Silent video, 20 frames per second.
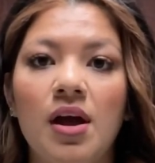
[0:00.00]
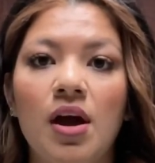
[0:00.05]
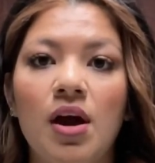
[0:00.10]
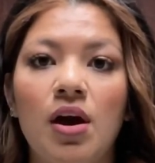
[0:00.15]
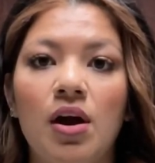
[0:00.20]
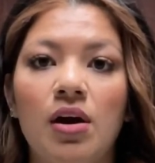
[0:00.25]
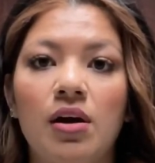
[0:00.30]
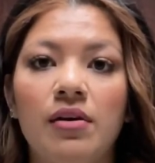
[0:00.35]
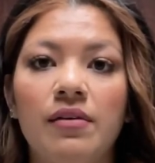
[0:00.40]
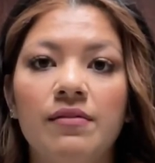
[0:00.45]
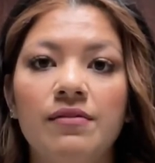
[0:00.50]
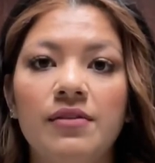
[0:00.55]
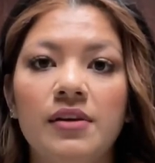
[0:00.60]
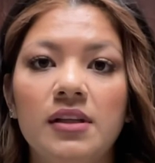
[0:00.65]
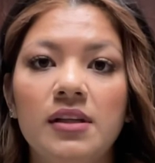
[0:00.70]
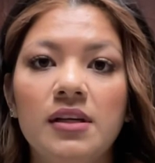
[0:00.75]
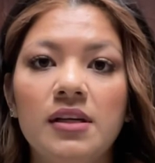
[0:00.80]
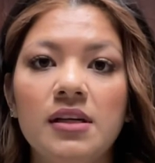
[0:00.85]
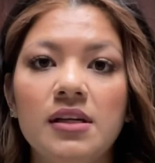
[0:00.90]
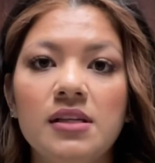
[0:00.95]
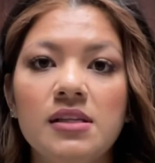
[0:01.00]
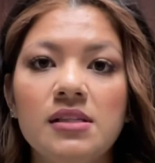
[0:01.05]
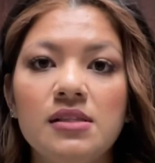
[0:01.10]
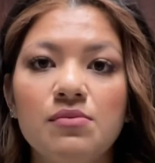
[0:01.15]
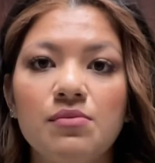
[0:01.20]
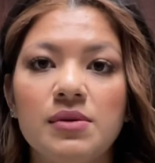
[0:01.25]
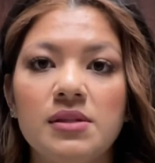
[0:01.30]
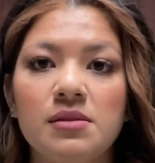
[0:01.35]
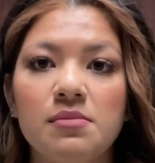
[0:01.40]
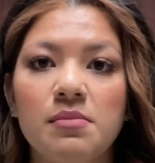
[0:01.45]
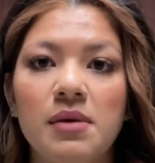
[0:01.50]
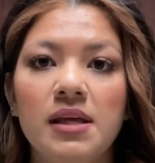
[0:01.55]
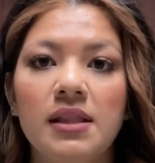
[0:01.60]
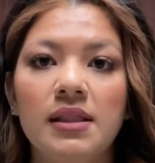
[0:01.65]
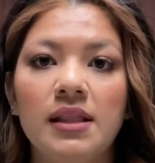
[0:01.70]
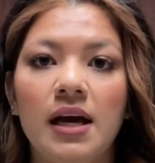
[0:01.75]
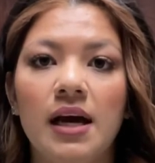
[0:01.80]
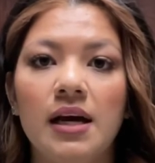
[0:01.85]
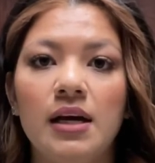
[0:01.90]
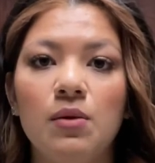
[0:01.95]
Her umbilicus was
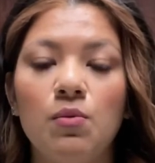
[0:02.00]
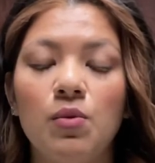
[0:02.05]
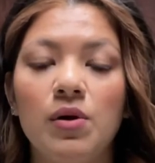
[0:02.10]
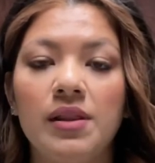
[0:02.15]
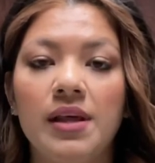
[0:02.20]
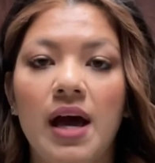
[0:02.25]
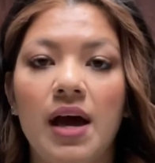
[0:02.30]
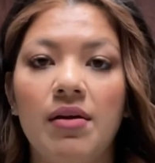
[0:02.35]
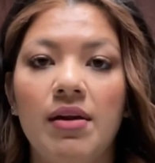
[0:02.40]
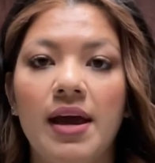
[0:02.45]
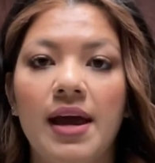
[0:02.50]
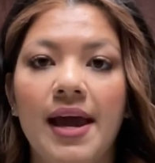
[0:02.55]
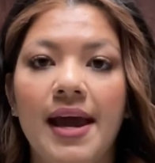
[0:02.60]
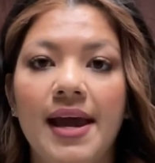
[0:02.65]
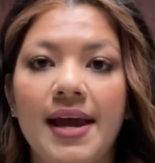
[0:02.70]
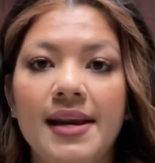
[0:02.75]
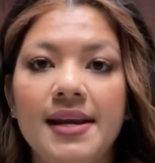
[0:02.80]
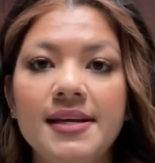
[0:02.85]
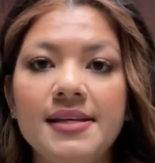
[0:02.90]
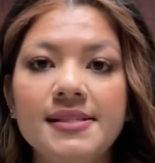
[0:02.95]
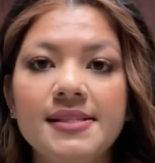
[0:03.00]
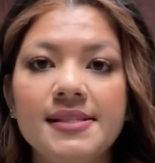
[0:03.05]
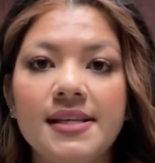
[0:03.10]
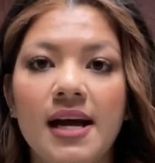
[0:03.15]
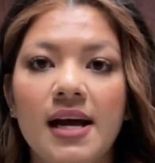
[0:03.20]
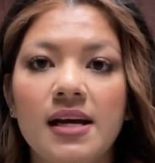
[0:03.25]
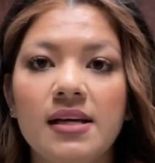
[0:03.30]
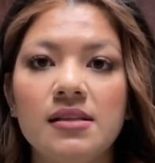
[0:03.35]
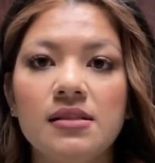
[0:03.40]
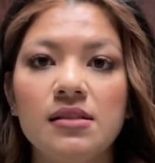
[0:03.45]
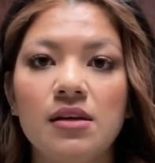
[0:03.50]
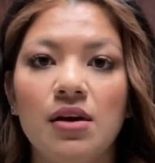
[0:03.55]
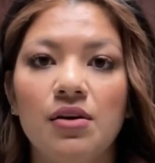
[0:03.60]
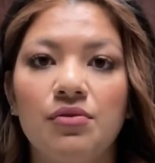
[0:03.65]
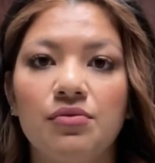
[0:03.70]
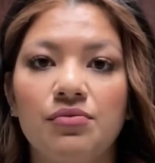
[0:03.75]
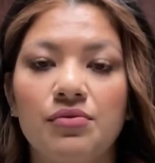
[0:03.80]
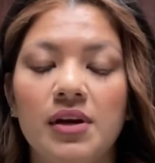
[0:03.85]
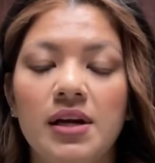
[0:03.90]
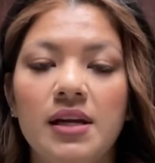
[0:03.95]
midline without any signs of
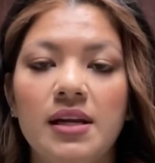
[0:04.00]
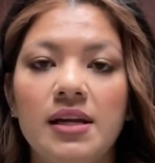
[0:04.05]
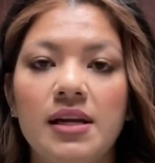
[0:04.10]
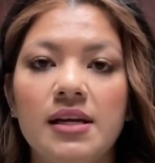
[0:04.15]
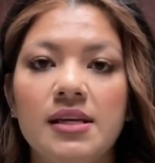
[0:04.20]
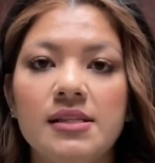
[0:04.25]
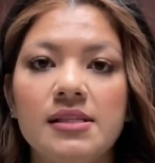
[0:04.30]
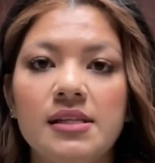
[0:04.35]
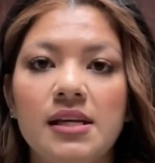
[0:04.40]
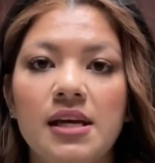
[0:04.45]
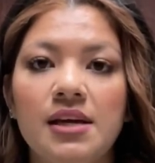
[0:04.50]
redness,